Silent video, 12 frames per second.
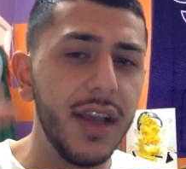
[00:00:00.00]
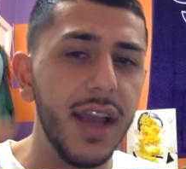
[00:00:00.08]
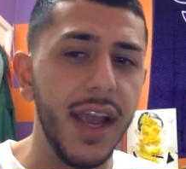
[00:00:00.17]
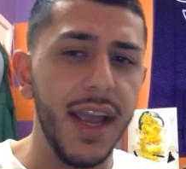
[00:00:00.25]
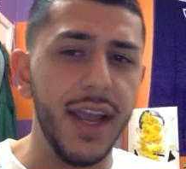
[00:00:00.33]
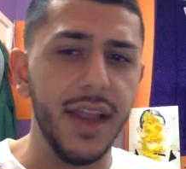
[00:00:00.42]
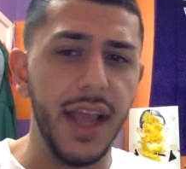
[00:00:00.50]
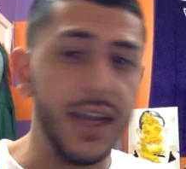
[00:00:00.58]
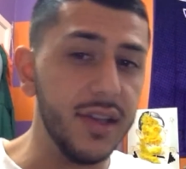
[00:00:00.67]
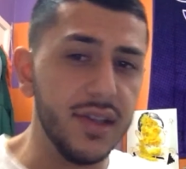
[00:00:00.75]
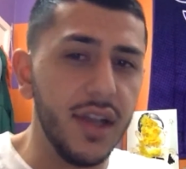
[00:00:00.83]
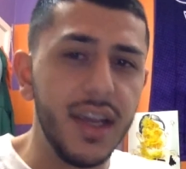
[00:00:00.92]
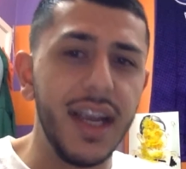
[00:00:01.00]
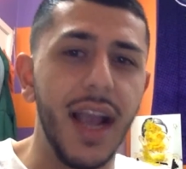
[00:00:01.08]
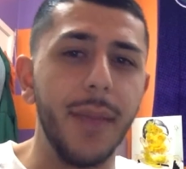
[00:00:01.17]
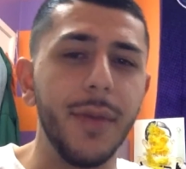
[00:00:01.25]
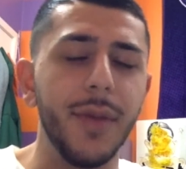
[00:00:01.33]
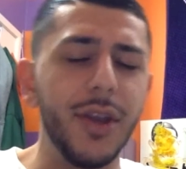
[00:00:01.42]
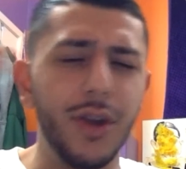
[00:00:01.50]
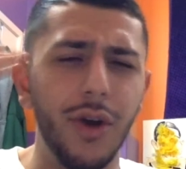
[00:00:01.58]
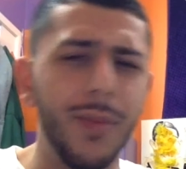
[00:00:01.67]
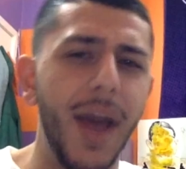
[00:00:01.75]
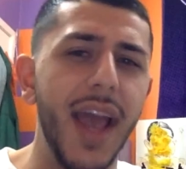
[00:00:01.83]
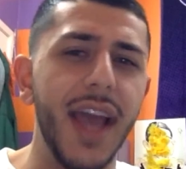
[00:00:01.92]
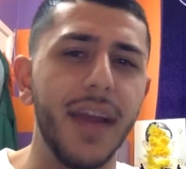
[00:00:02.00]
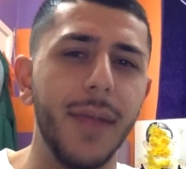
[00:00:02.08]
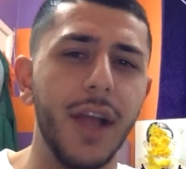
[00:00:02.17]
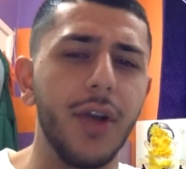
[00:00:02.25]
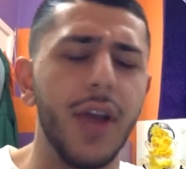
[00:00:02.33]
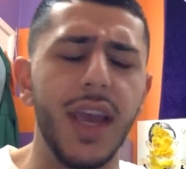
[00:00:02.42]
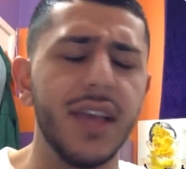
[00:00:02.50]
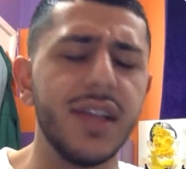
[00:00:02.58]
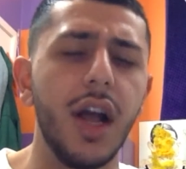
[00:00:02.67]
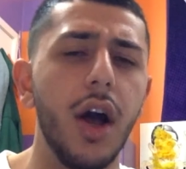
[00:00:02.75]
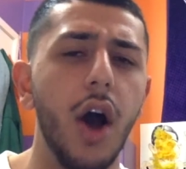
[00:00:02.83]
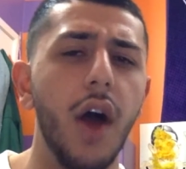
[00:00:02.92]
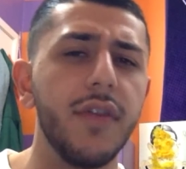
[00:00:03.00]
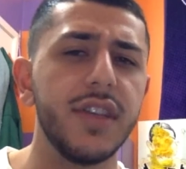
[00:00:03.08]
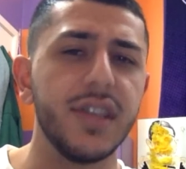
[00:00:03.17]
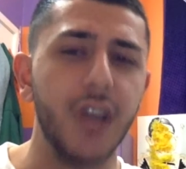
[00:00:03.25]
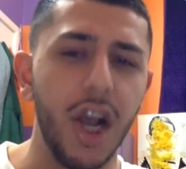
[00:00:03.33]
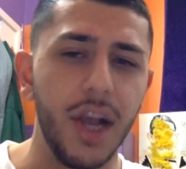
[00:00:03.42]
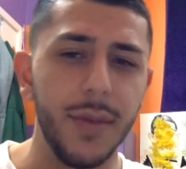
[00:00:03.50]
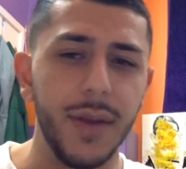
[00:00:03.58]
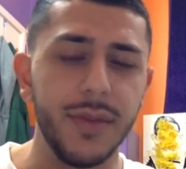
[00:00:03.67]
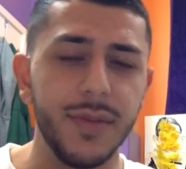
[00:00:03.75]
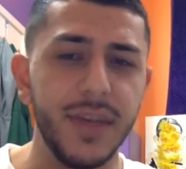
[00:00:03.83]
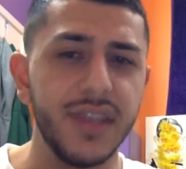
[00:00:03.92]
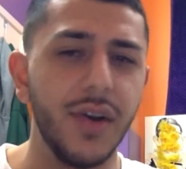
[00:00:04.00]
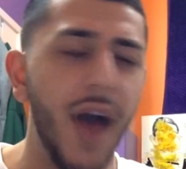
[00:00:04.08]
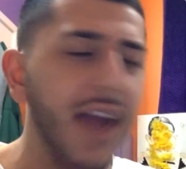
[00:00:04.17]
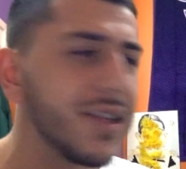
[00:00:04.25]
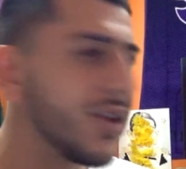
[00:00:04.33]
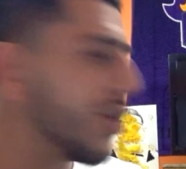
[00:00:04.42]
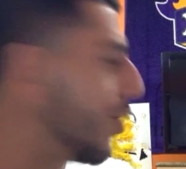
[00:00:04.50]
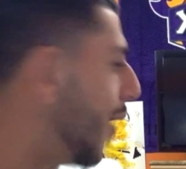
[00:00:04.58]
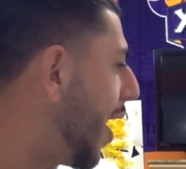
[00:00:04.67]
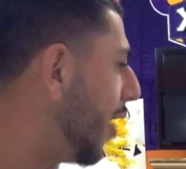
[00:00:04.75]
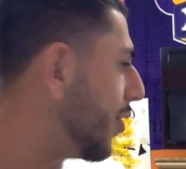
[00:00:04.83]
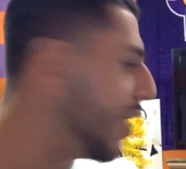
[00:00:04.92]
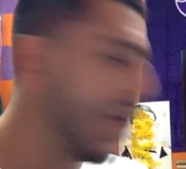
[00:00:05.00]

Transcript: And, like, he's looking at me, but, you know, in my head, I'm like, okay, he's not, obviously not coming up to me. So I turn around.